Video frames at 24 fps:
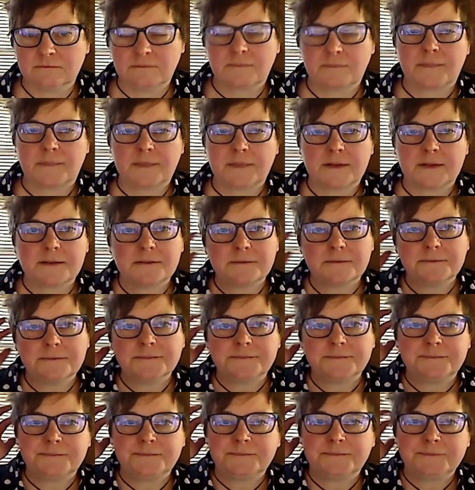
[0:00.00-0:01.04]
those
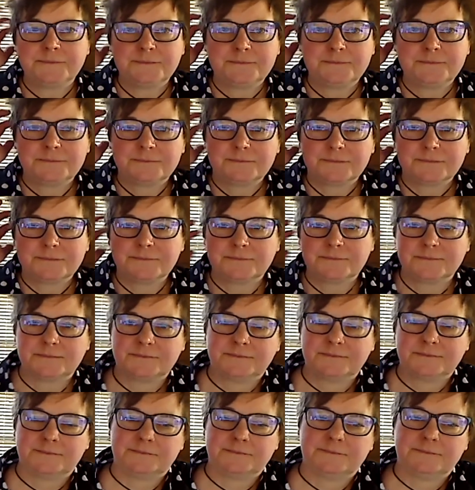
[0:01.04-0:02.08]
scriptures out of Joel,
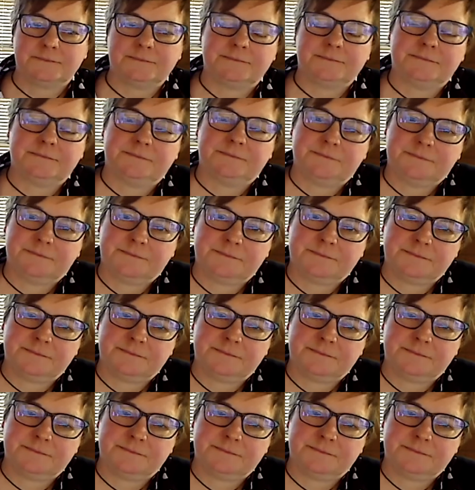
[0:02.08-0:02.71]
Romans 8,